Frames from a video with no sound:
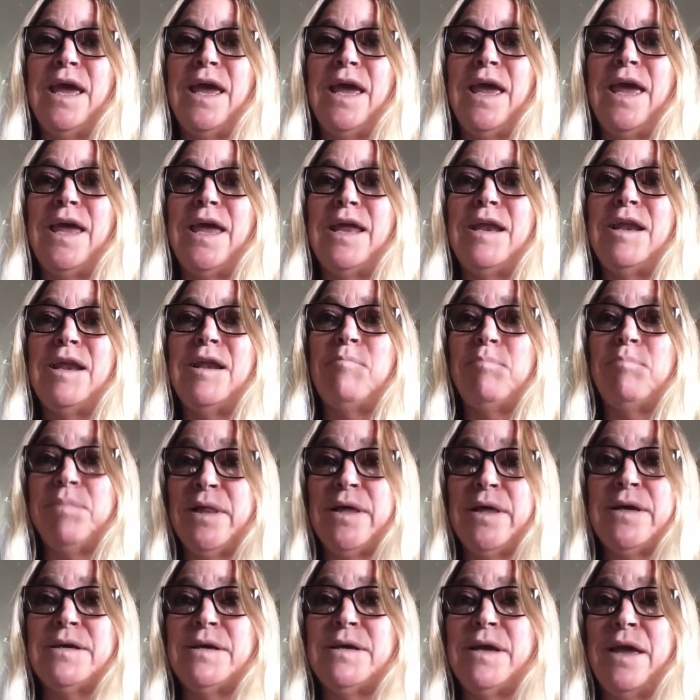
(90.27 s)

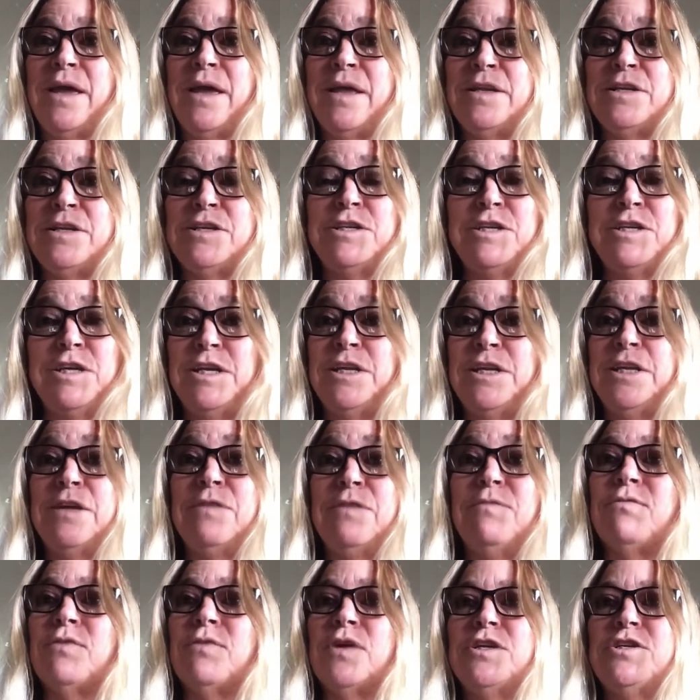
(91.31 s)
and she
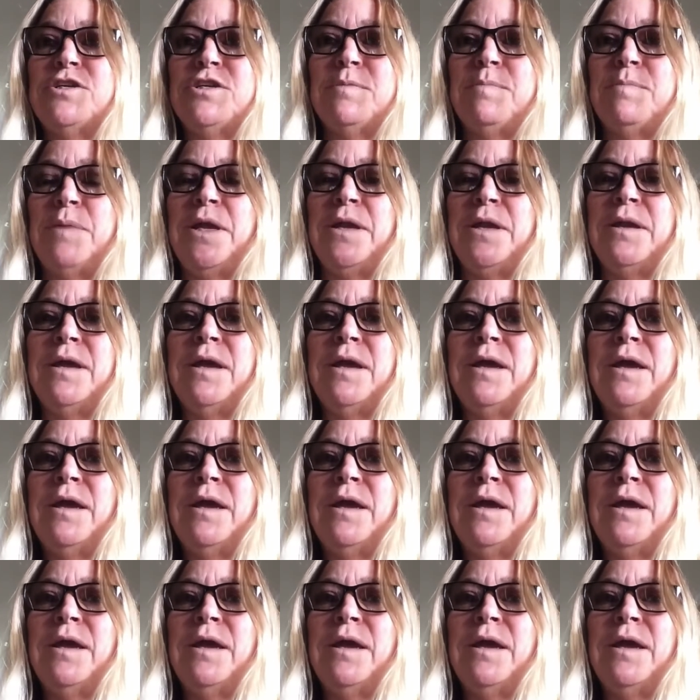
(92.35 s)
did free shipping.